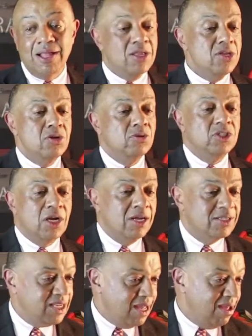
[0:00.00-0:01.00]
New
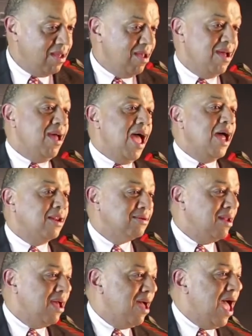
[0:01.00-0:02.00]
Jersey
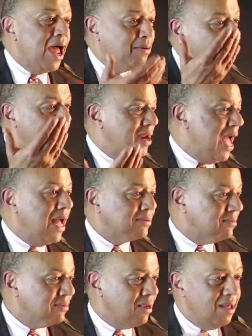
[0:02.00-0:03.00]
and
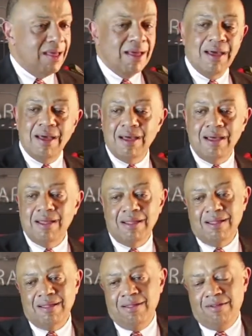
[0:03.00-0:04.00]
Manhattan
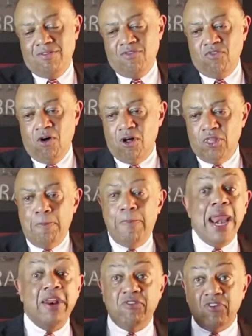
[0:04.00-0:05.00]
for the
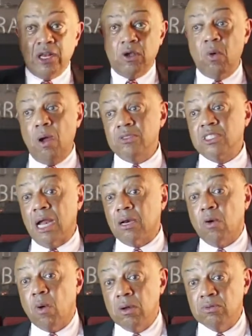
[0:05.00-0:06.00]
benefit, quotes
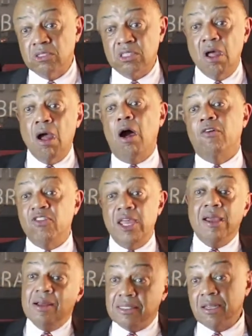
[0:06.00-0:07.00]
unquotes, of
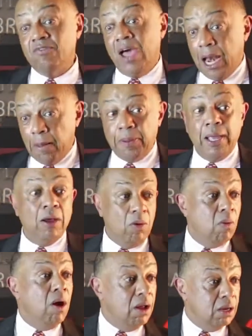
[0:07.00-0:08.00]
the developing
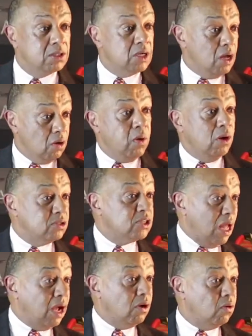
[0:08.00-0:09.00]
world, quotes
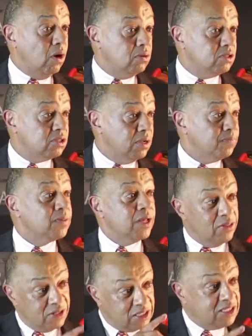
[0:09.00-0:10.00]
unquotes.
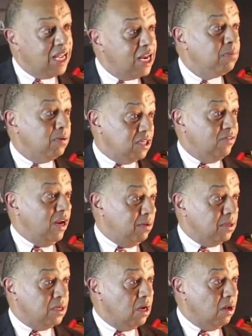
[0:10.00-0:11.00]
The Sustainable
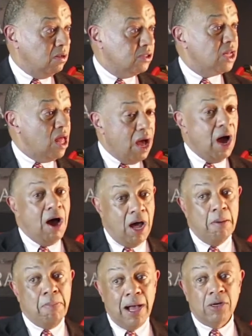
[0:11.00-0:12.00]
Development Goals are
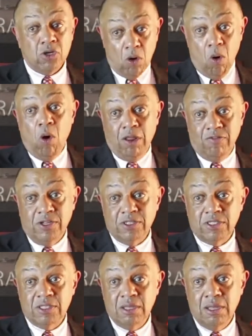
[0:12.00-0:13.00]
about all of
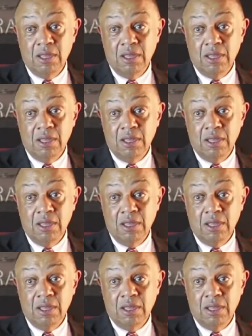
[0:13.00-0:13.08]
us